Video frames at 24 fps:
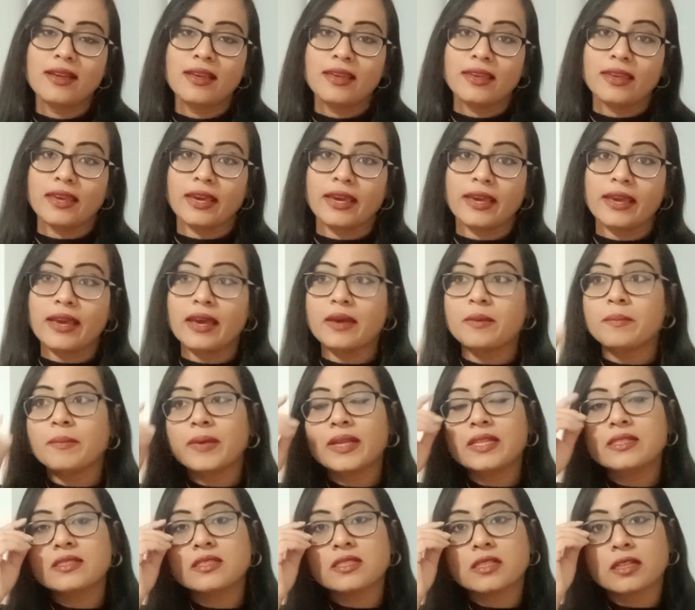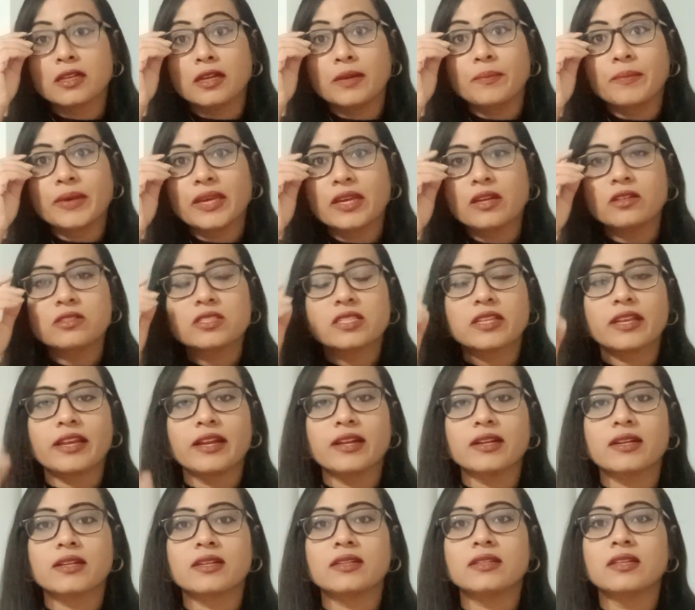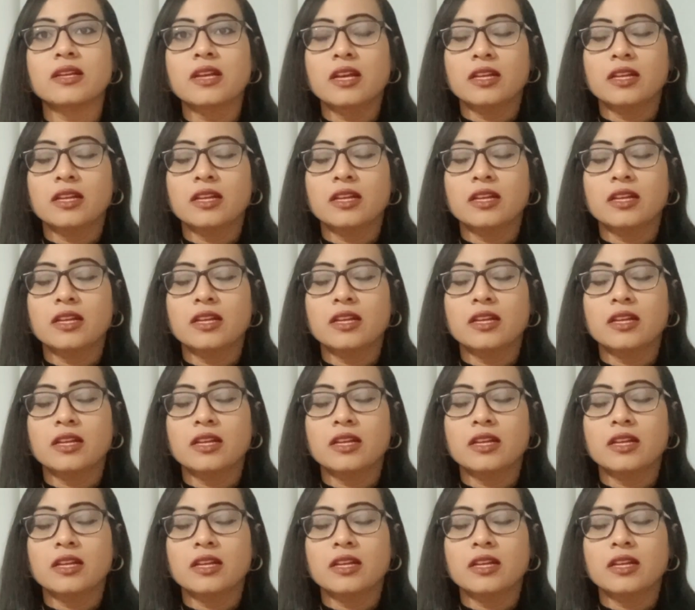AI means because here